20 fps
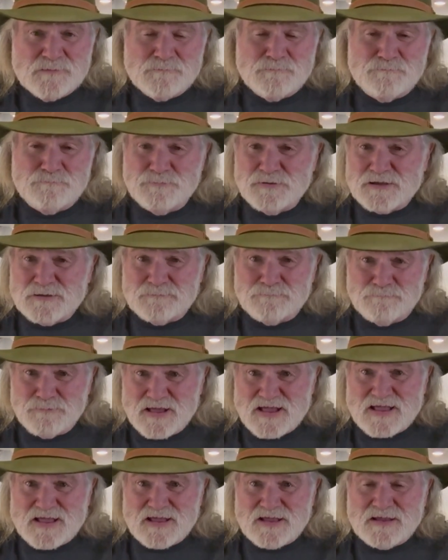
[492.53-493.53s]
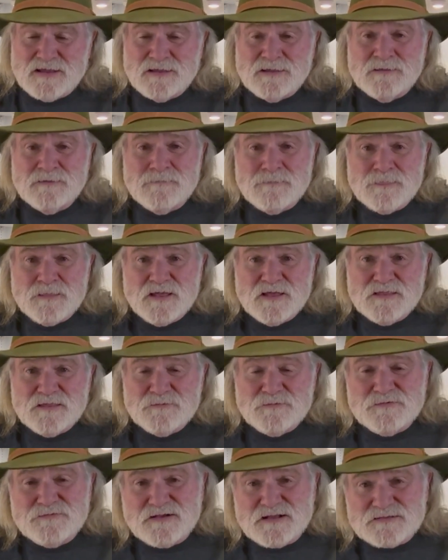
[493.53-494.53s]
big bang. And then
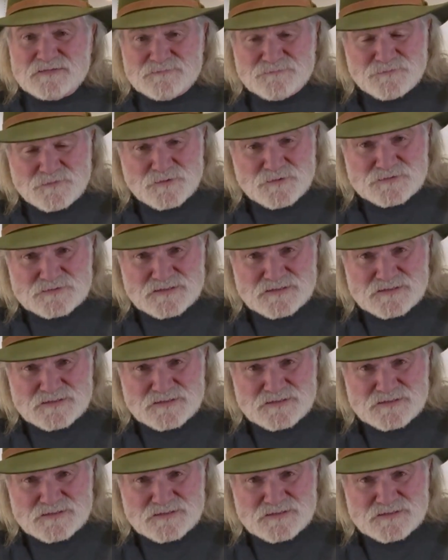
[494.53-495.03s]
we've got some folks